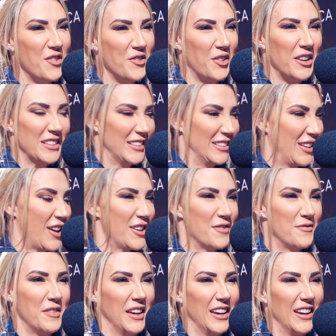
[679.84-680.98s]
Your voice is going to
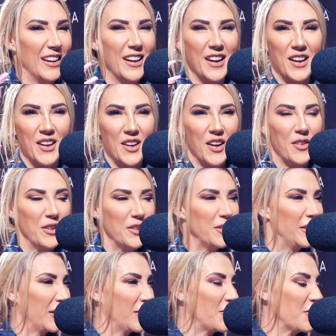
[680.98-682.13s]
be, what do
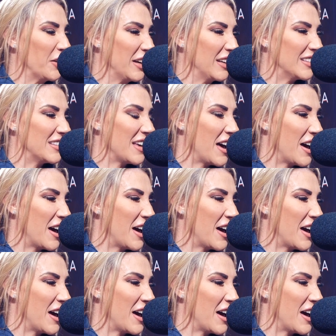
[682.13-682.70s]
they call it?